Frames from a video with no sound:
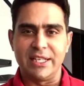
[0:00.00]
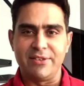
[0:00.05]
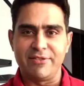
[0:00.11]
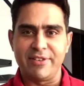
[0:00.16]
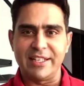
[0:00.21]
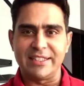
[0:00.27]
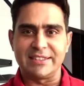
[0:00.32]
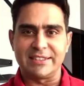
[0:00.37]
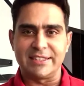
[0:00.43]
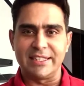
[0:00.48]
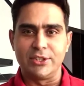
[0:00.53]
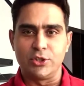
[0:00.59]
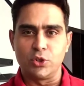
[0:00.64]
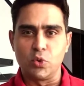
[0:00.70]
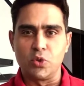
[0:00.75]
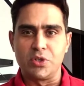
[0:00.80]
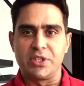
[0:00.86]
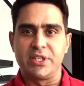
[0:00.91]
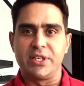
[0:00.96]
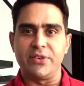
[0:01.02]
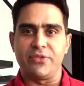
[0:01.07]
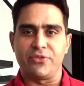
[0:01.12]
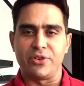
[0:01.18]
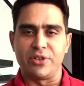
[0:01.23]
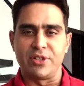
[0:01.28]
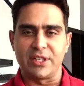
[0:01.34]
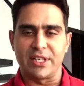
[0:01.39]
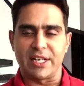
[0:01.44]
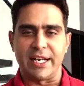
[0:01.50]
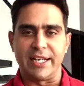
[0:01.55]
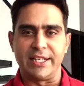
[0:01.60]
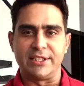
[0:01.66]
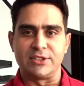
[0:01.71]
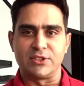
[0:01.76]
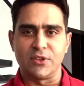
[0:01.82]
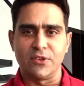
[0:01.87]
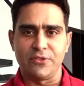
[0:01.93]
invest in two different
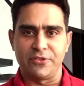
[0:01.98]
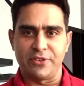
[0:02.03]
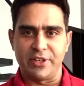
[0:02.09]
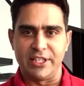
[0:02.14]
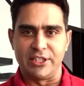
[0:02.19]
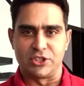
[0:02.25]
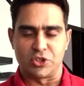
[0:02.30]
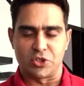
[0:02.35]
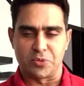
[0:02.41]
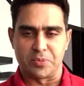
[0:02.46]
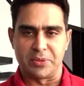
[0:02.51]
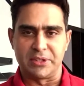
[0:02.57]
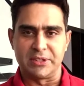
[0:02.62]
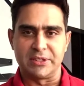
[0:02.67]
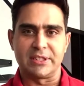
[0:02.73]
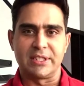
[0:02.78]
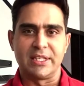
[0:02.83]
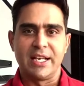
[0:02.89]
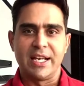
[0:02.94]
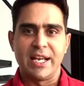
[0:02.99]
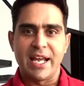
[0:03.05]
kinds of instruments.